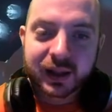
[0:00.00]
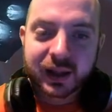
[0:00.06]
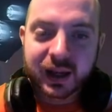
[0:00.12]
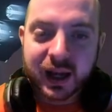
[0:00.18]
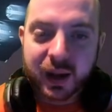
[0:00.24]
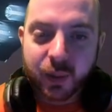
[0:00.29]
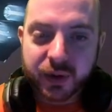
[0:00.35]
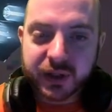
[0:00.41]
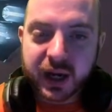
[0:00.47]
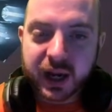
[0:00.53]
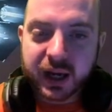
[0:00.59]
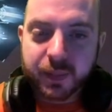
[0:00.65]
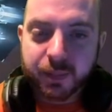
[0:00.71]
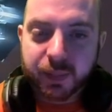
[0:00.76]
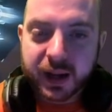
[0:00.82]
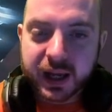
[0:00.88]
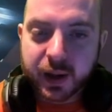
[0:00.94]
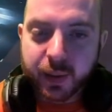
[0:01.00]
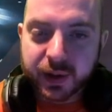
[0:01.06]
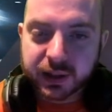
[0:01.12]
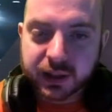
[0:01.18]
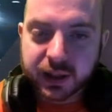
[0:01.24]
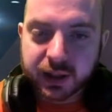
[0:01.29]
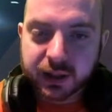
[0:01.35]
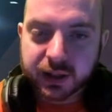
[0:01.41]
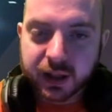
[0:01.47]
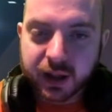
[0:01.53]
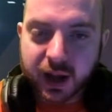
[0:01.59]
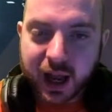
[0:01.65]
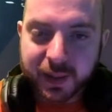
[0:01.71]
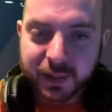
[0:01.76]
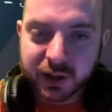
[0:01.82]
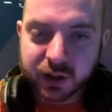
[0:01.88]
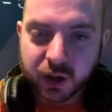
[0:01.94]
Was it a complete coincidence that
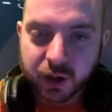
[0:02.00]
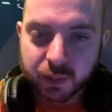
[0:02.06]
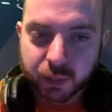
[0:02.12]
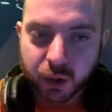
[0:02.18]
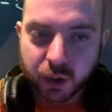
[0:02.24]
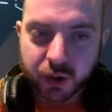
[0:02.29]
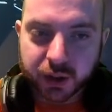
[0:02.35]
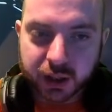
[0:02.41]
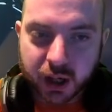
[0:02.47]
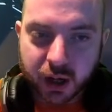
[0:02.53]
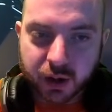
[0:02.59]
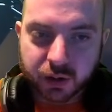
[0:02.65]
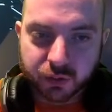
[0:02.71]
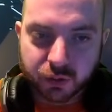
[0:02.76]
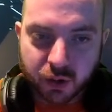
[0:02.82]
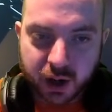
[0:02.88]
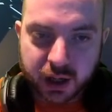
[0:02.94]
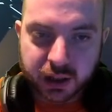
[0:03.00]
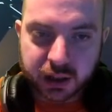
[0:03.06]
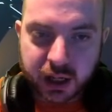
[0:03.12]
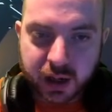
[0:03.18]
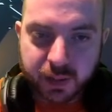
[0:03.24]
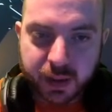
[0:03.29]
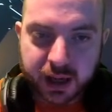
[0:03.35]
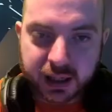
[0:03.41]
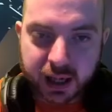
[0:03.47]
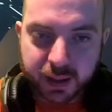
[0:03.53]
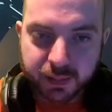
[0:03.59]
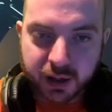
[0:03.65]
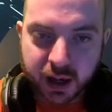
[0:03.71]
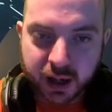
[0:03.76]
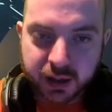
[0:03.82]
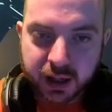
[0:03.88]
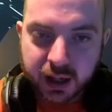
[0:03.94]
Amazon bought the code of CryEngine and made
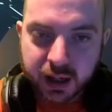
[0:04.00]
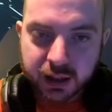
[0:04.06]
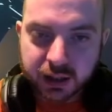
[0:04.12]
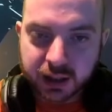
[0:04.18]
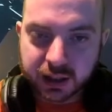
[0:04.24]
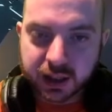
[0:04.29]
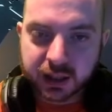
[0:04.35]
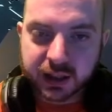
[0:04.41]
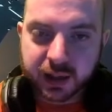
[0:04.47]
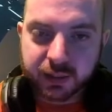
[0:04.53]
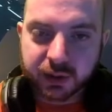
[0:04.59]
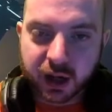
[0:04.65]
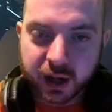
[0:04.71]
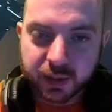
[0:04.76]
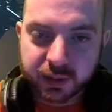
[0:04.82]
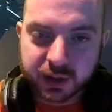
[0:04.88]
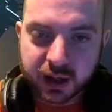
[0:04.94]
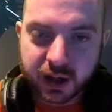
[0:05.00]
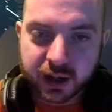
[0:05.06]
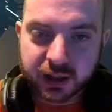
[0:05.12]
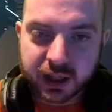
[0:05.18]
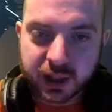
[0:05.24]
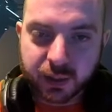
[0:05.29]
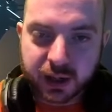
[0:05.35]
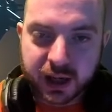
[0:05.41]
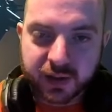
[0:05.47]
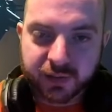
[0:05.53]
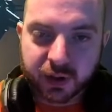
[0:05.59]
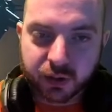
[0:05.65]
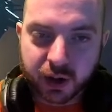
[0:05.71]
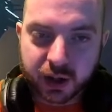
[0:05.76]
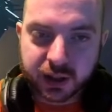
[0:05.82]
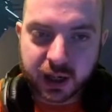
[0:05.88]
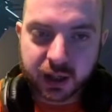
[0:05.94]
Lumberyard just at the same time CIG were leaving
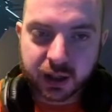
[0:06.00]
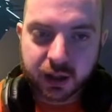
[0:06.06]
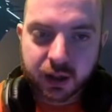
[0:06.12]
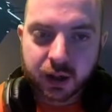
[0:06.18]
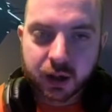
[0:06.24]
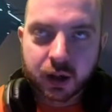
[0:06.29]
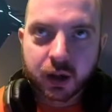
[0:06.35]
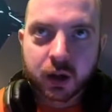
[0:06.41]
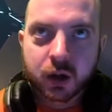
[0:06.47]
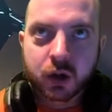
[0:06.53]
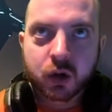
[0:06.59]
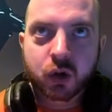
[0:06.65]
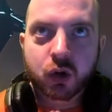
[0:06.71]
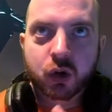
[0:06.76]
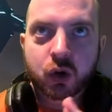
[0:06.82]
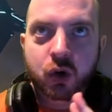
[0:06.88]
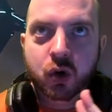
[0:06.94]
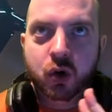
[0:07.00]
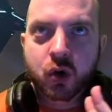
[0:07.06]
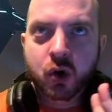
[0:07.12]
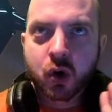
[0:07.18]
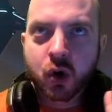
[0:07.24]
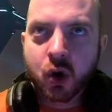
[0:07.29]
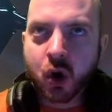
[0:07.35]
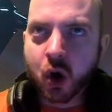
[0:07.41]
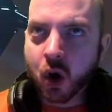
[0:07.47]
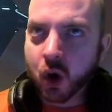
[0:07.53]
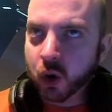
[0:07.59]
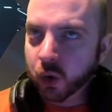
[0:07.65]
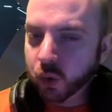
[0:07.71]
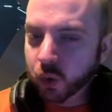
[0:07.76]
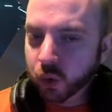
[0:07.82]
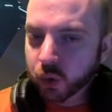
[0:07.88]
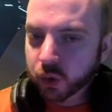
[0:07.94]
Crytek?
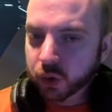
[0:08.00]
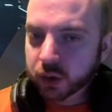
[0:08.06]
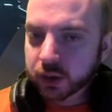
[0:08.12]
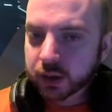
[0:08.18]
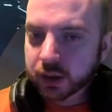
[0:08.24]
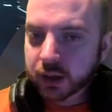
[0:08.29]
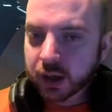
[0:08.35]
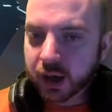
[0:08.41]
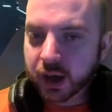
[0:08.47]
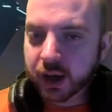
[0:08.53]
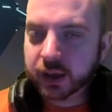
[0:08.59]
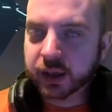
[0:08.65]
No. I